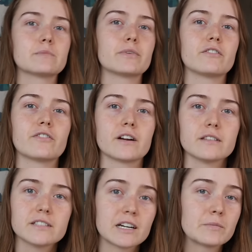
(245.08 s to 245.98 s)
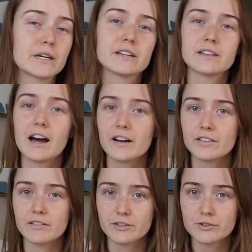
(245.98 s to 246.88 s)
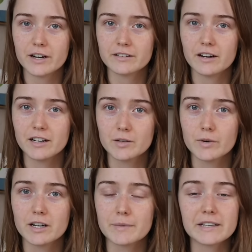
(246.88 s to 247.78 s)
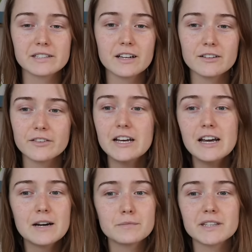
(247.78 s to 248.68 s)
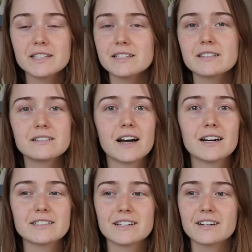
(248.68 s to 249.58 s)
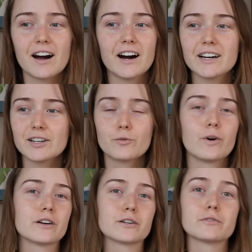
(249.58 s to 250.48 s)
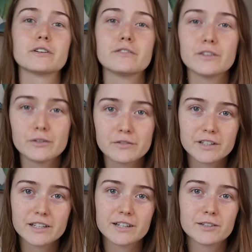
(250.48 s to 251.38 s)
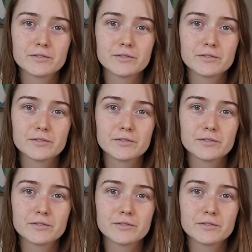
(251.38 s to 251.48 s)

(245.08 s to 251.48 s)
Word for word: been fairly done because I've never tried Kangen water myself, but this is not a Kangen water review video.